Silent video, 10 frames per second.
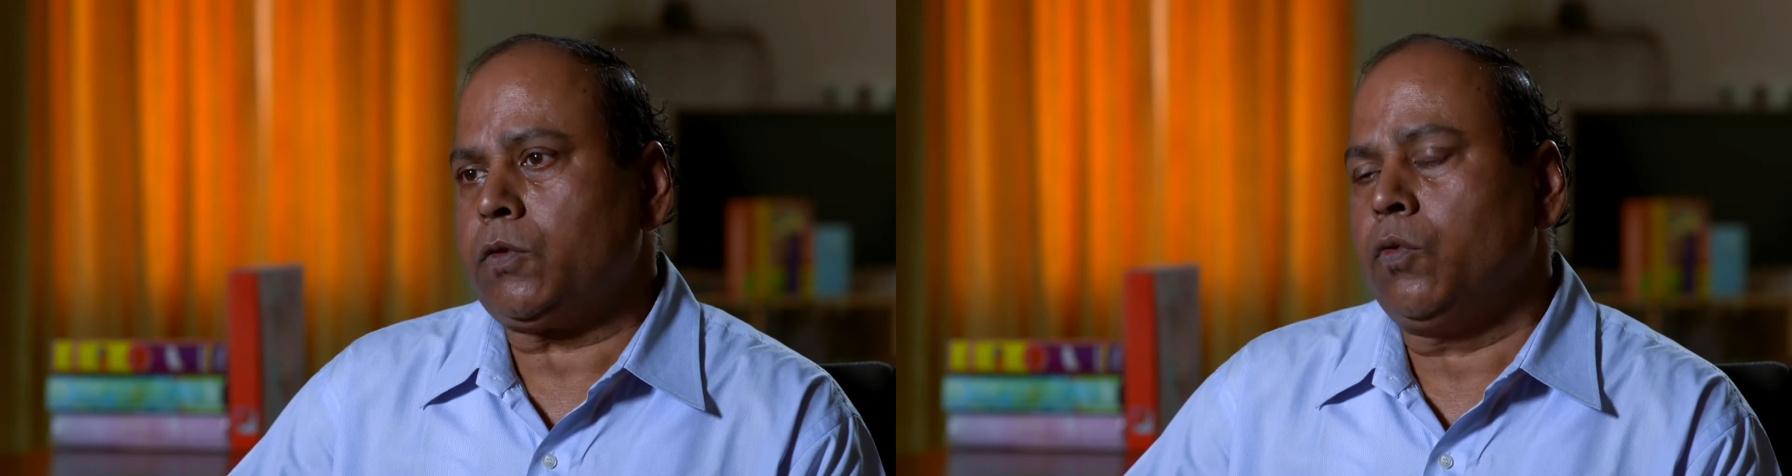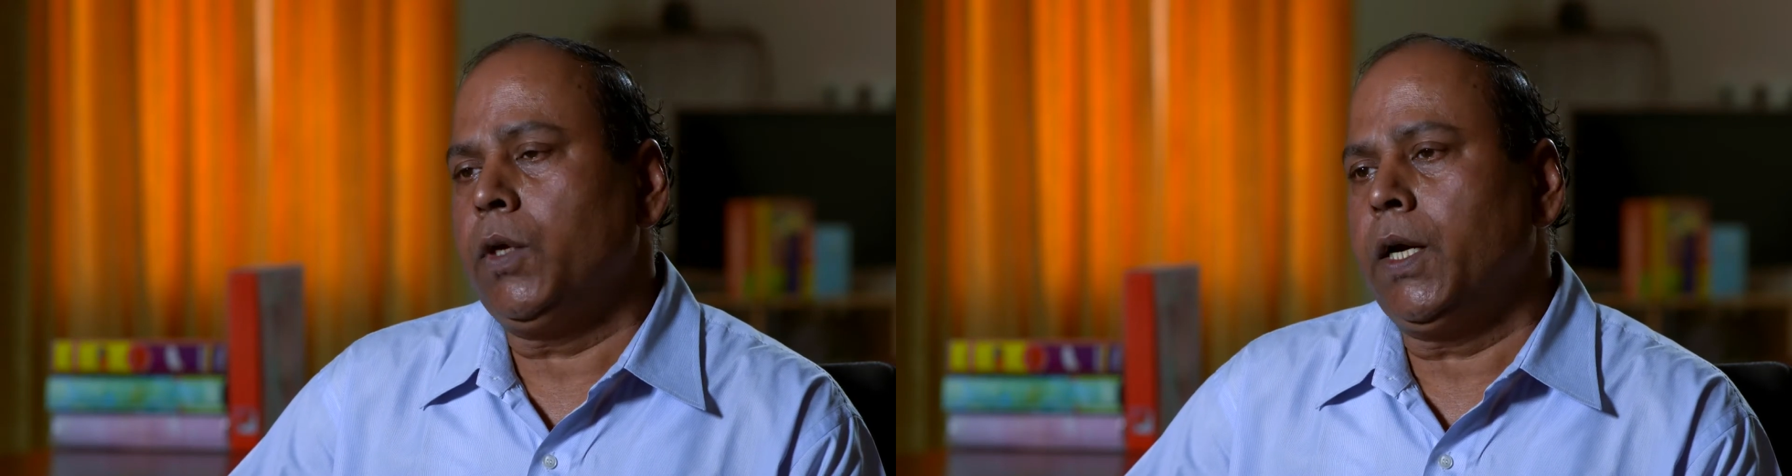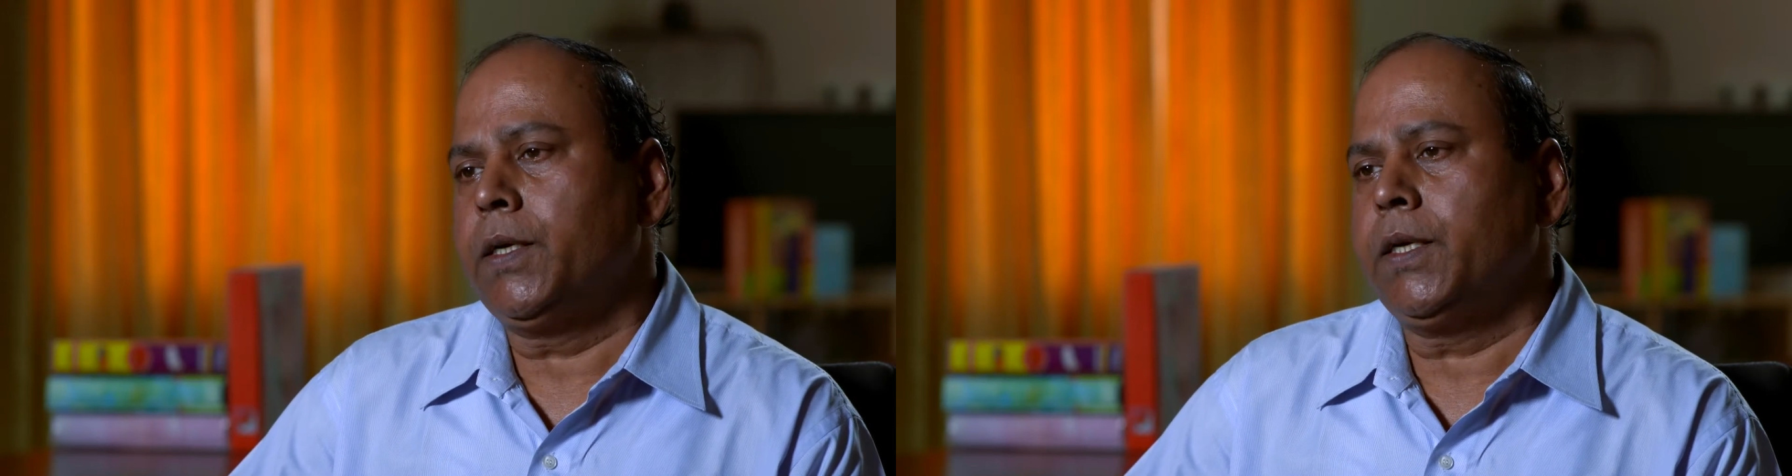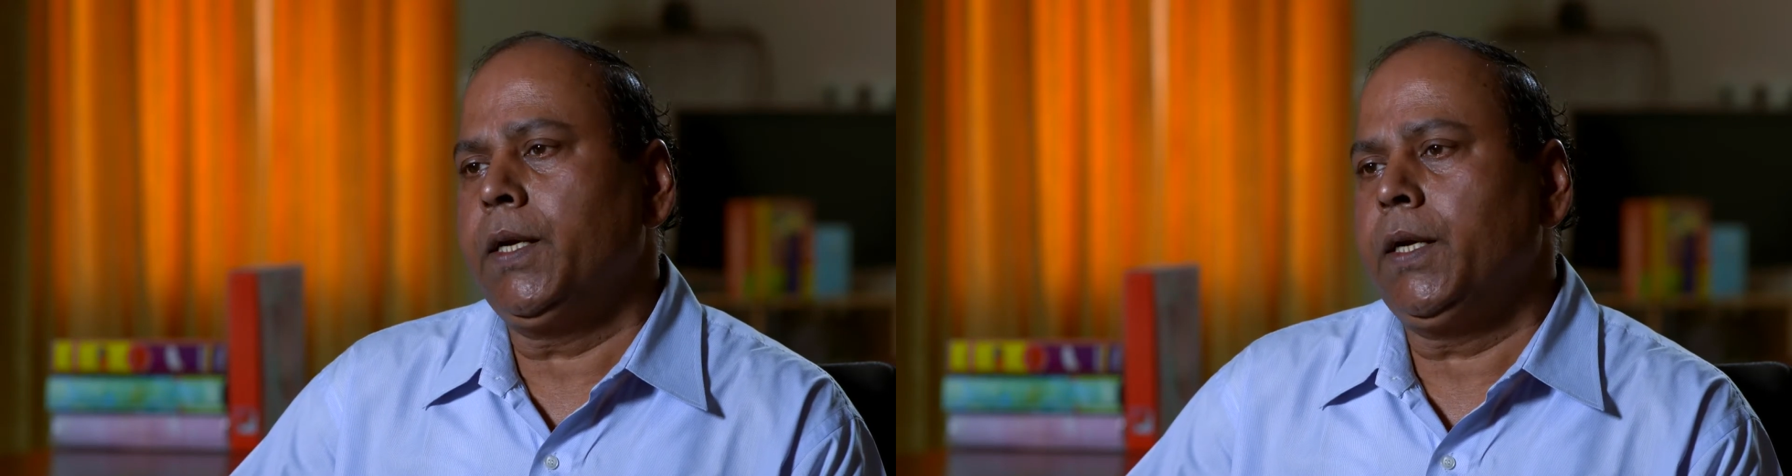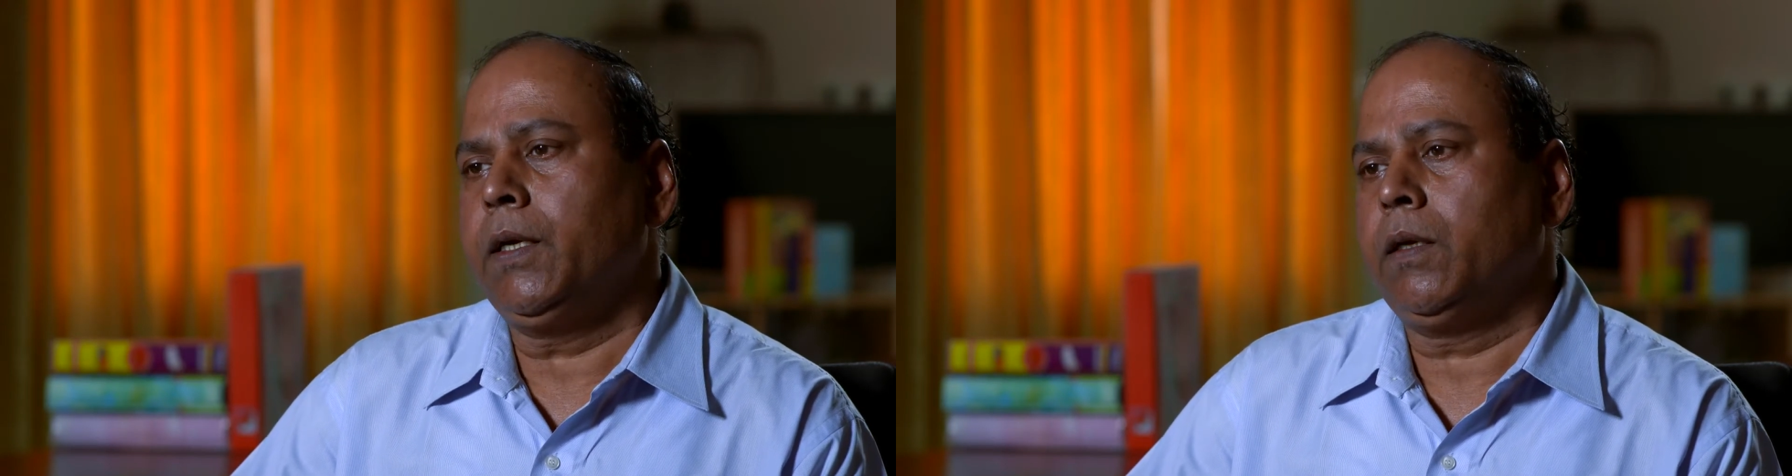we are
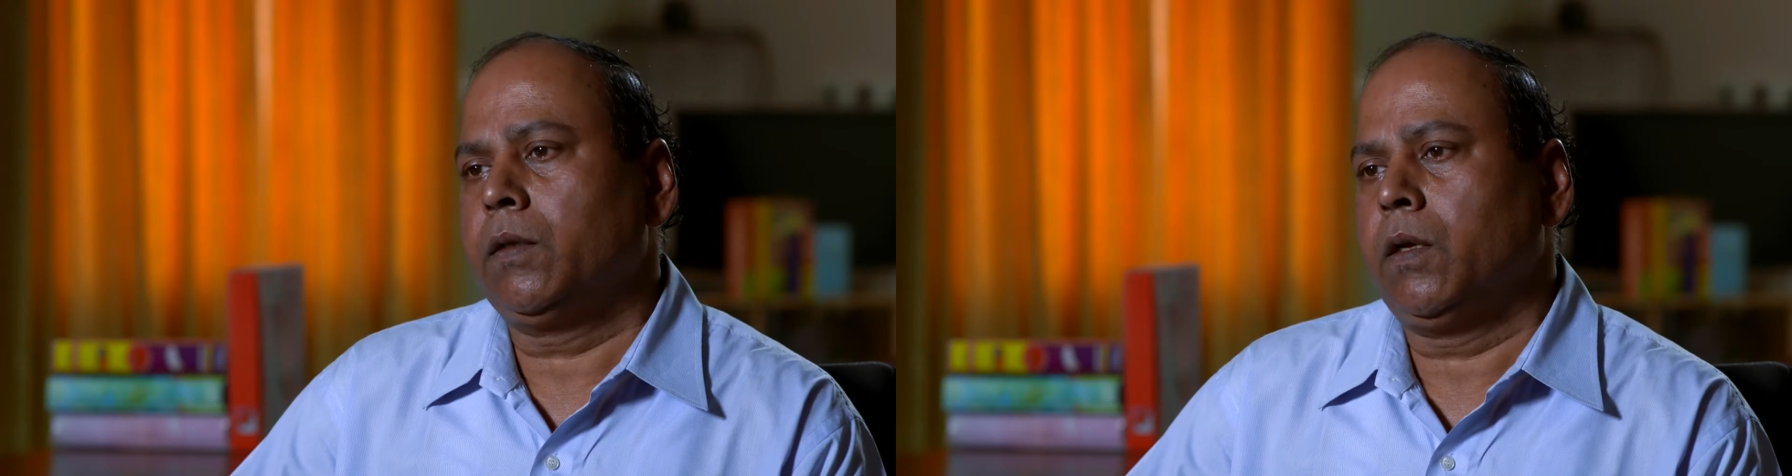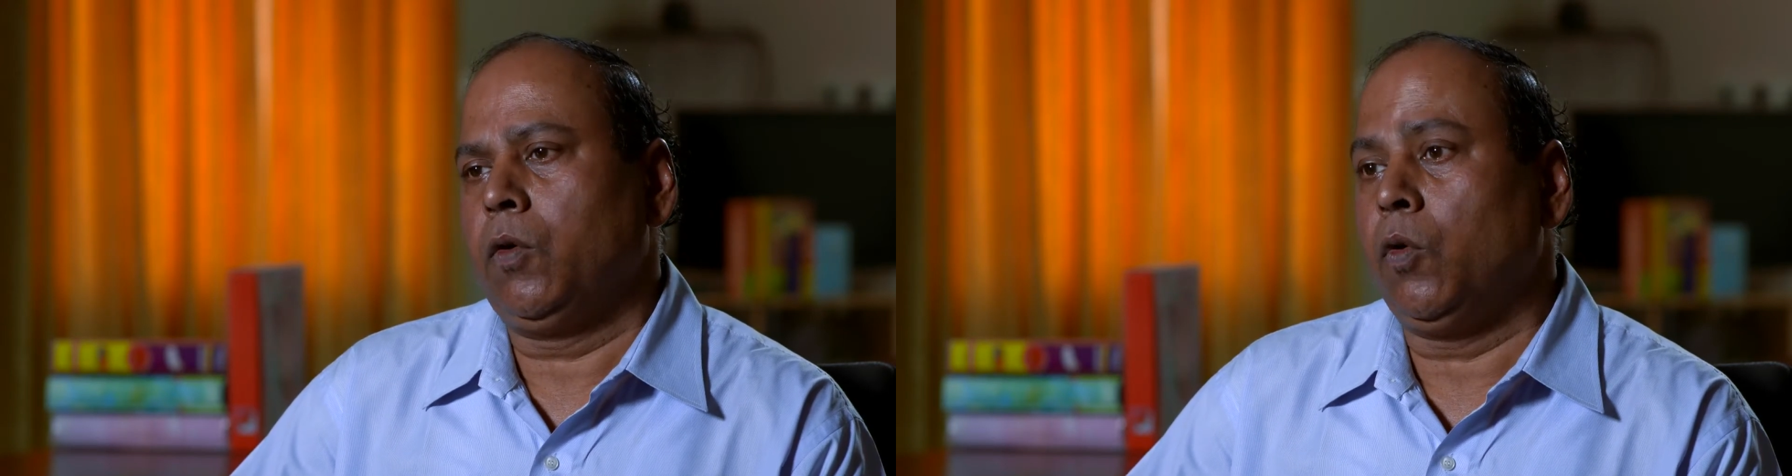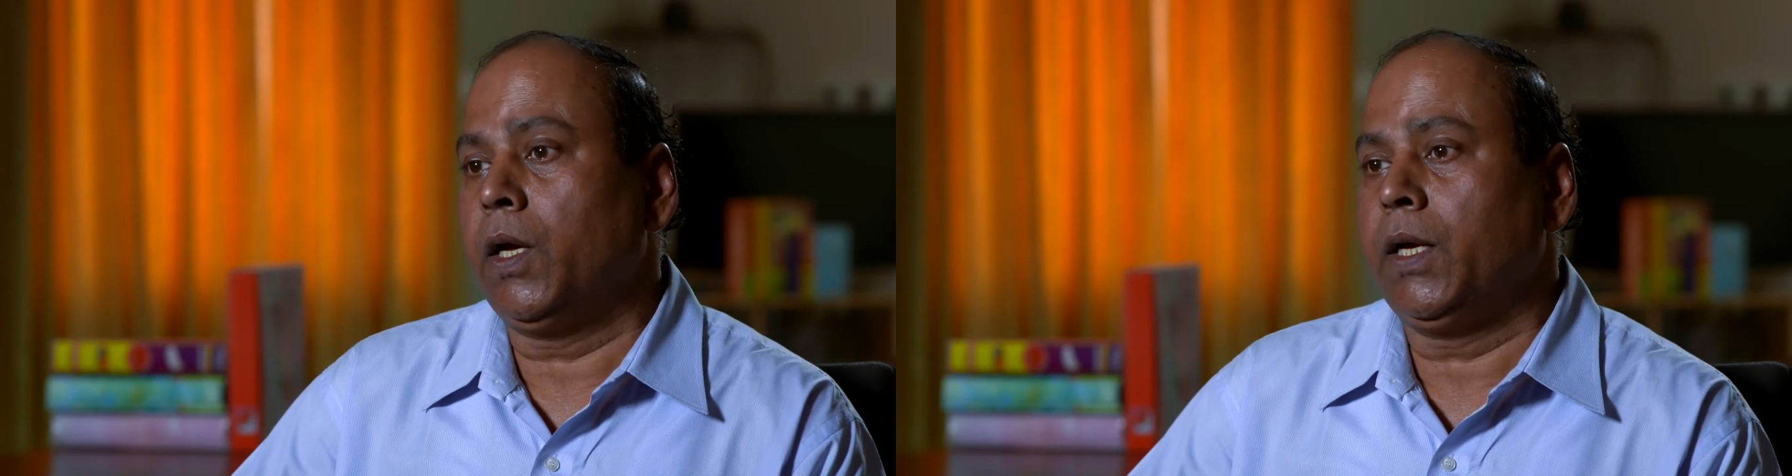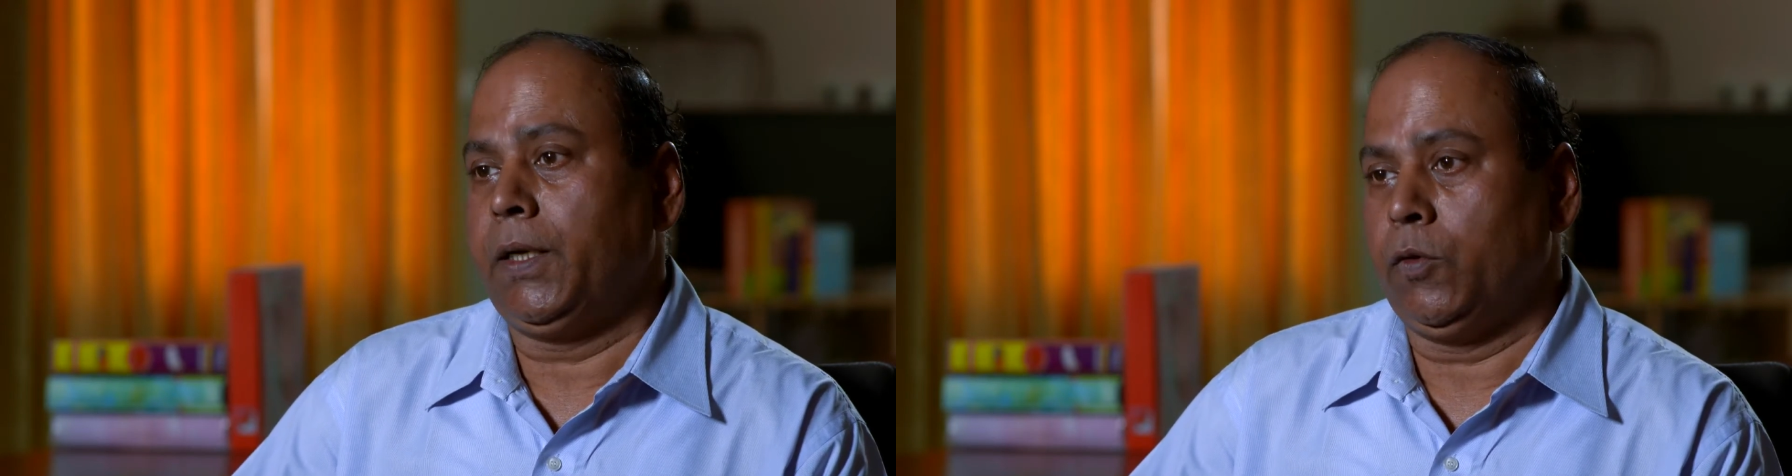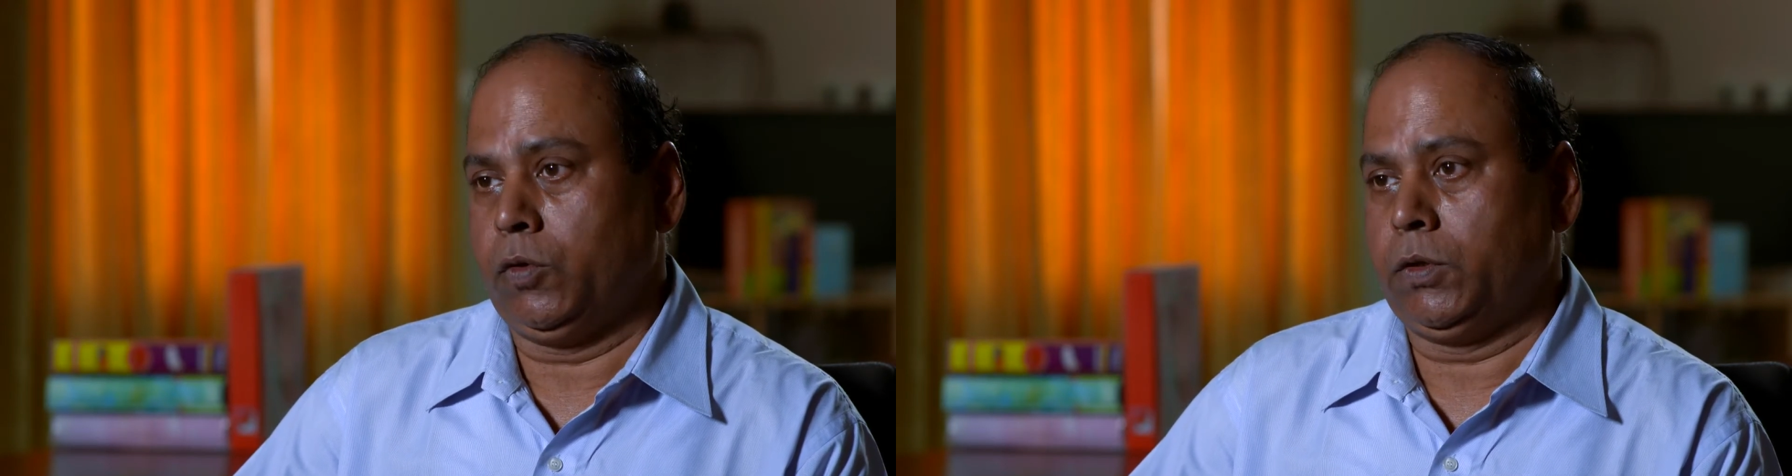training the local
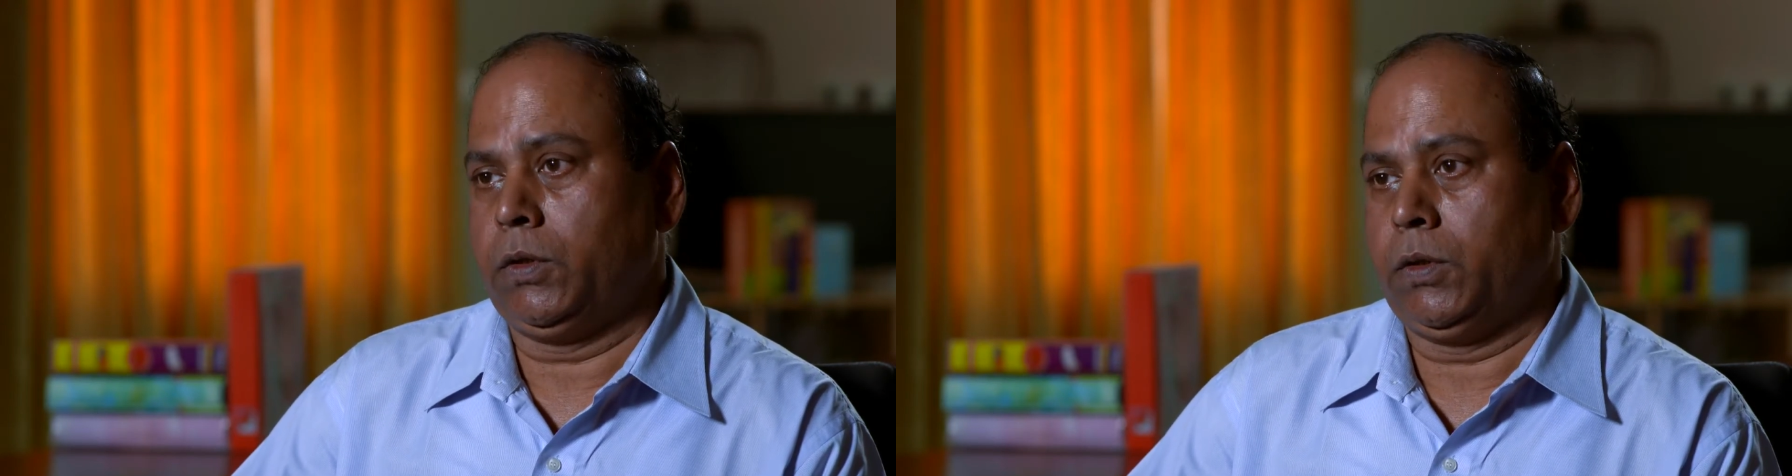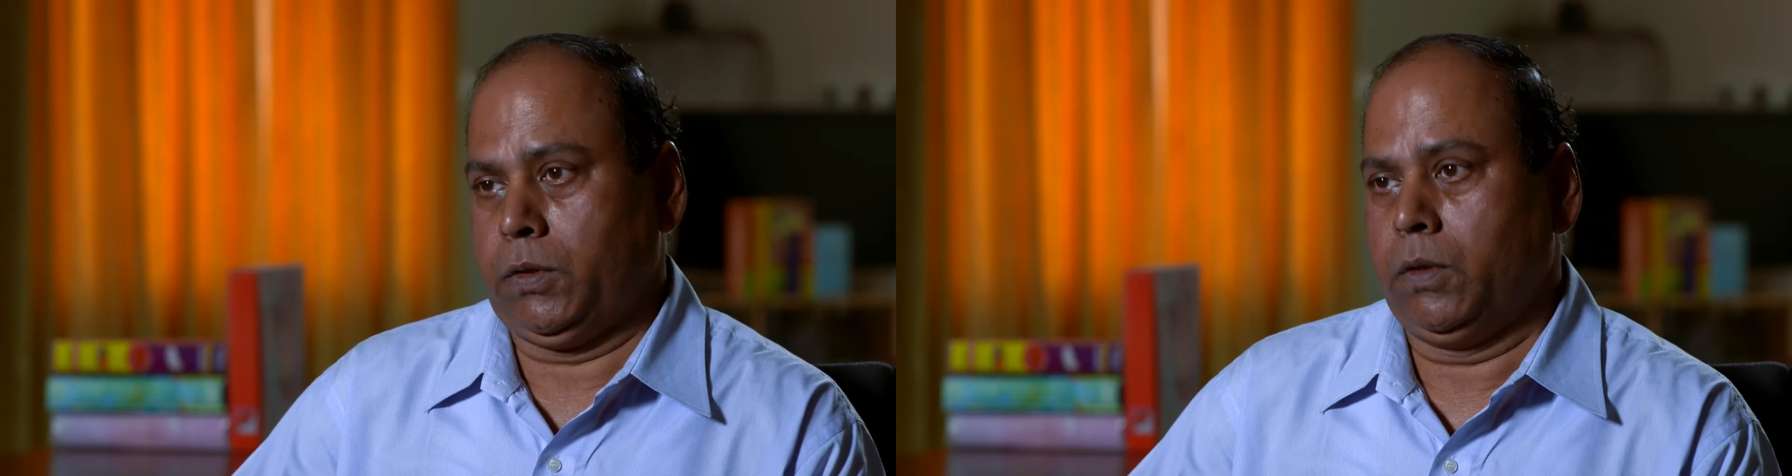youth,